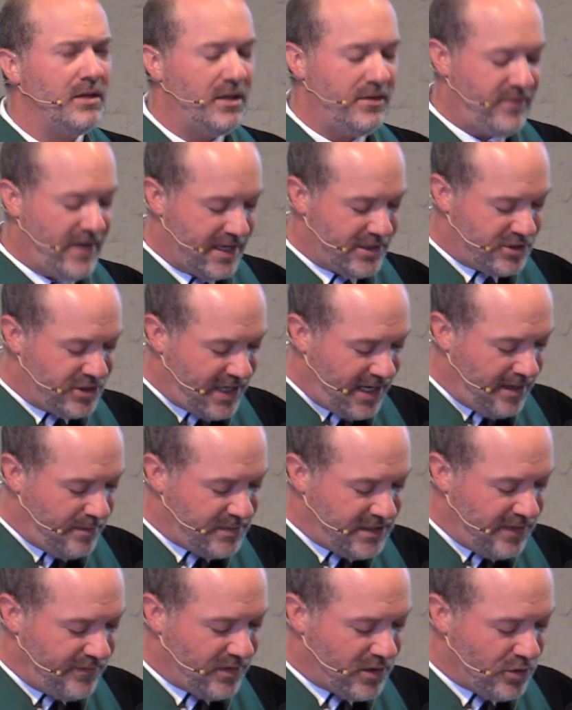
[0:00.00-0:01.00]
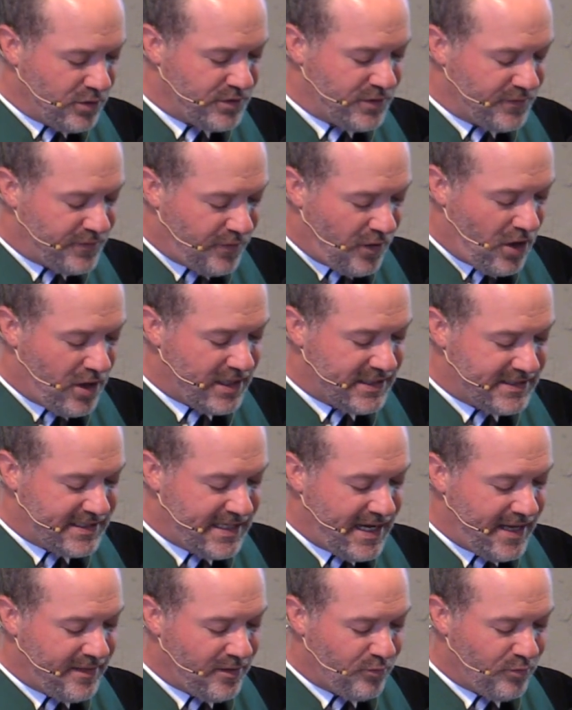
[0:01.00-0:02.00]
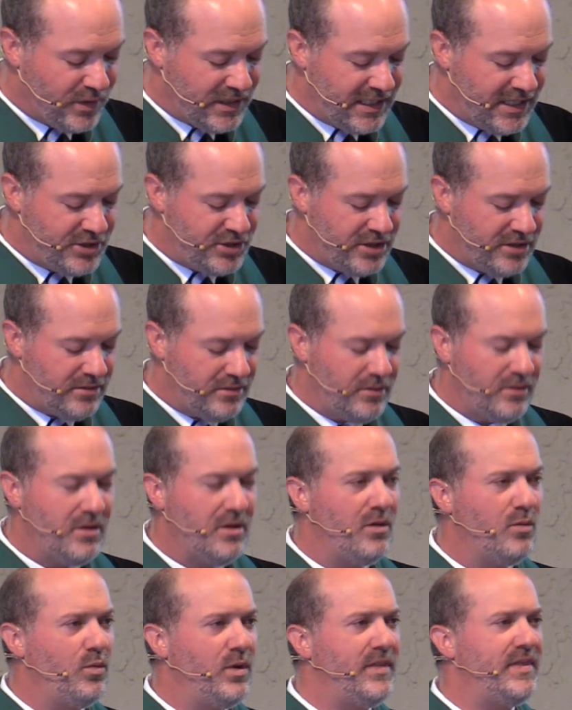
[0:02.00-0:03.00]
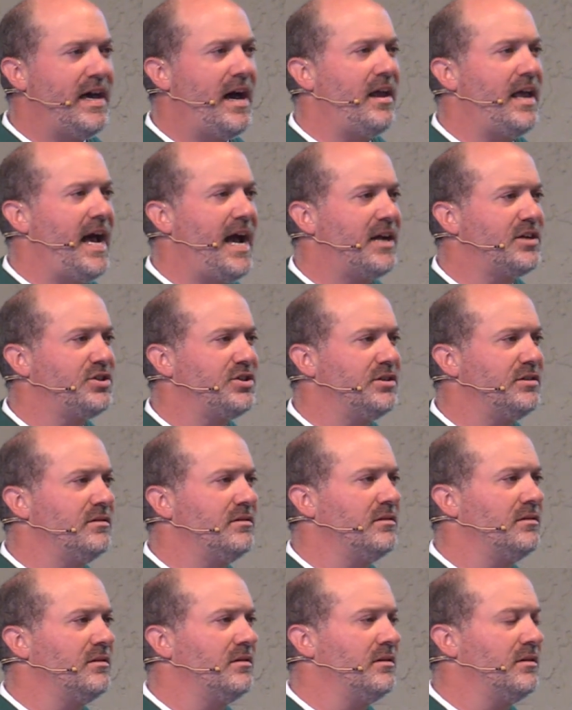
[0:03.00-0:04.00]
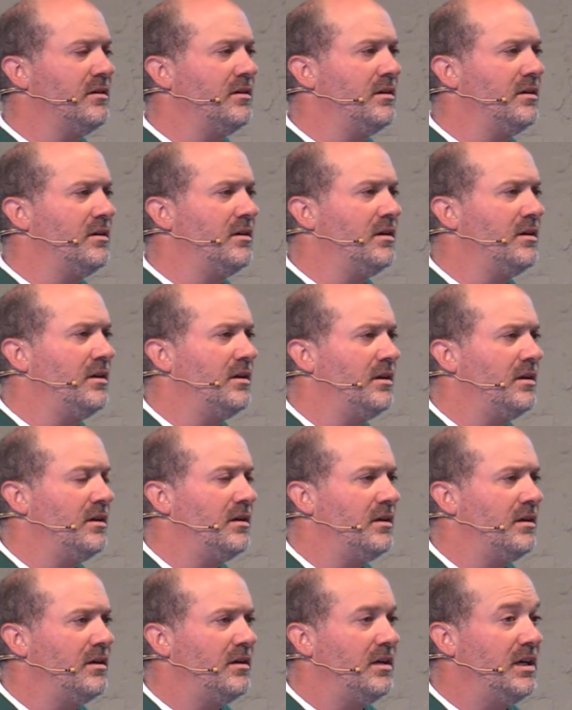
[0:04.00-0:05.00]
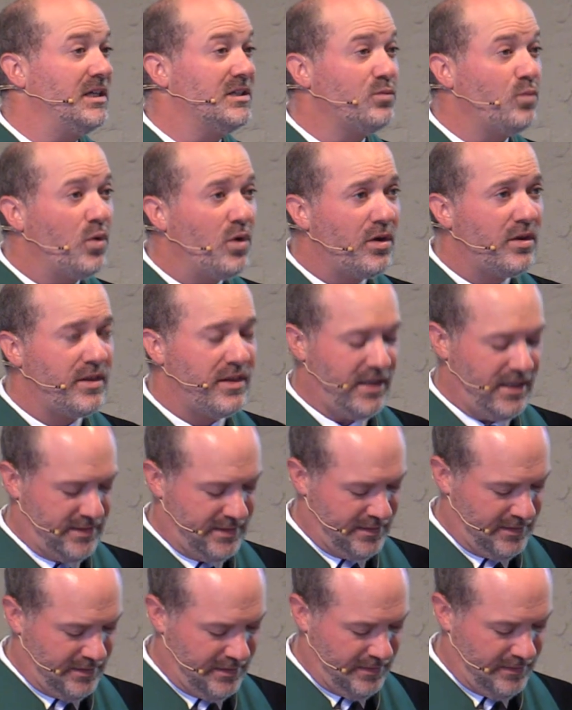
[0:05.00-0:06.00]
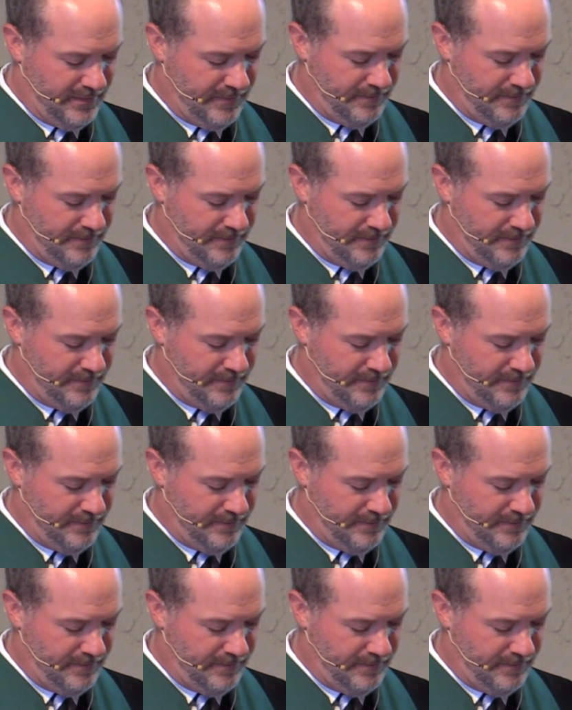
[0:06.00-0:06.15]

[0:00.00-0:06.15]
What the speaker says: In fact, James even goes as far to say that religion without action is worthless.